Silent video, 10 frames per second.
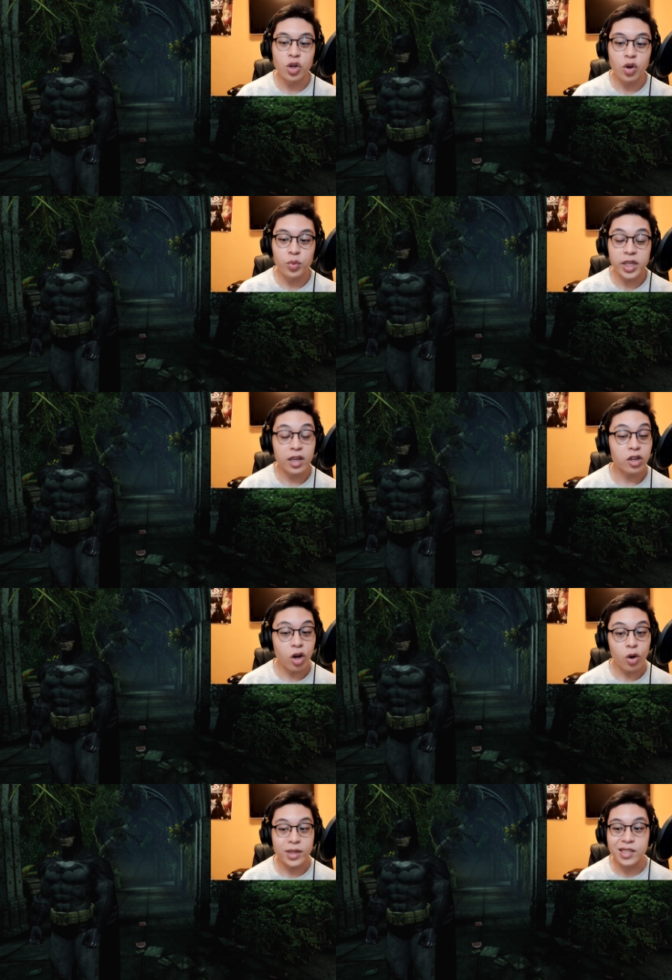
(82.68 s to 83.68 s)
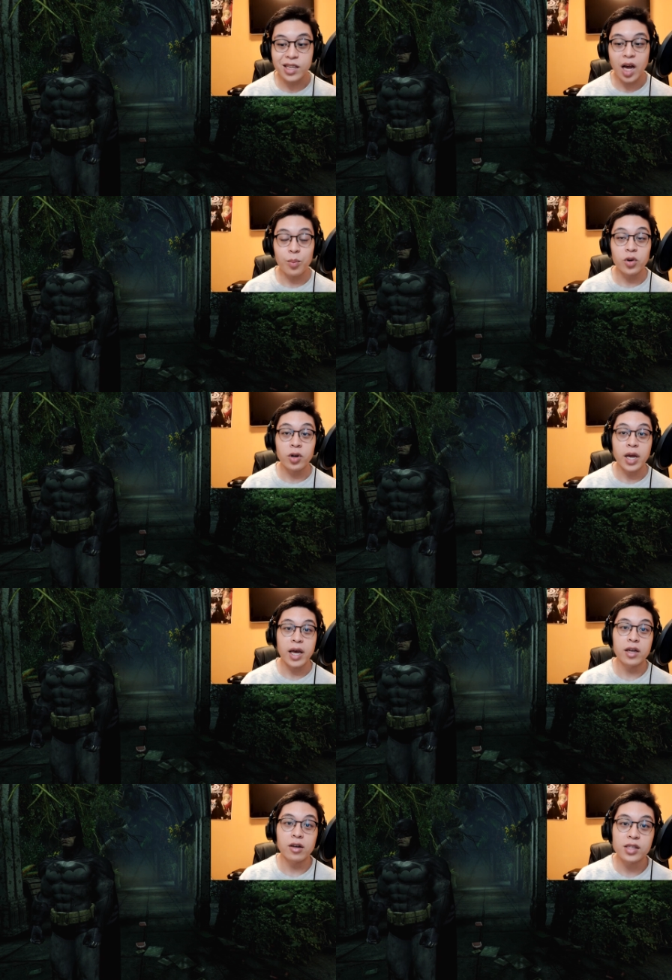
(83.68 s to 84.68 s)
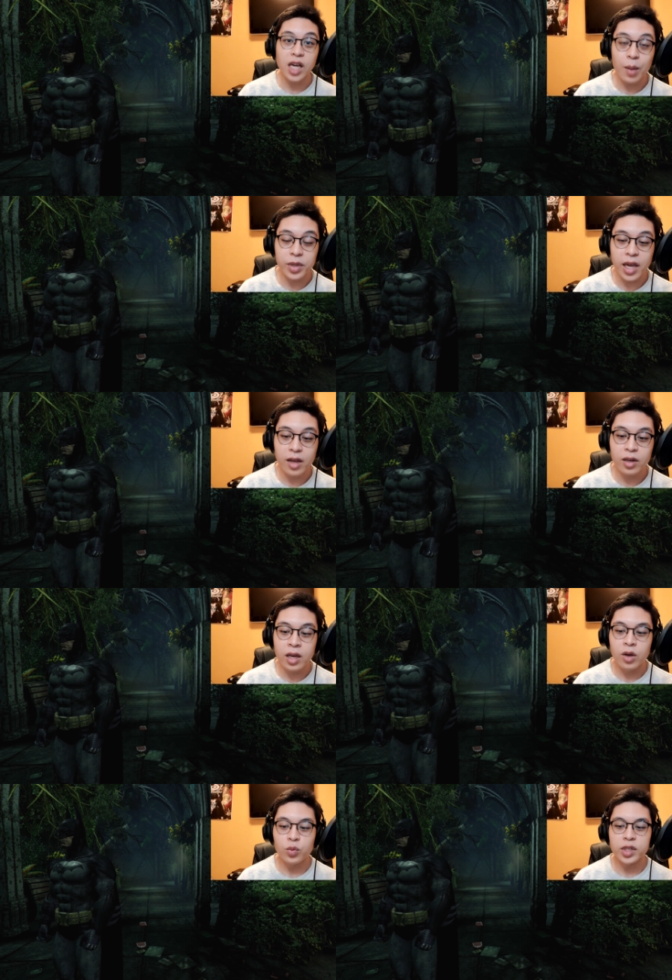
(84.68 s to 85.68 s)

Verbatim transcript: So we gotta go and stop her, and on top of that,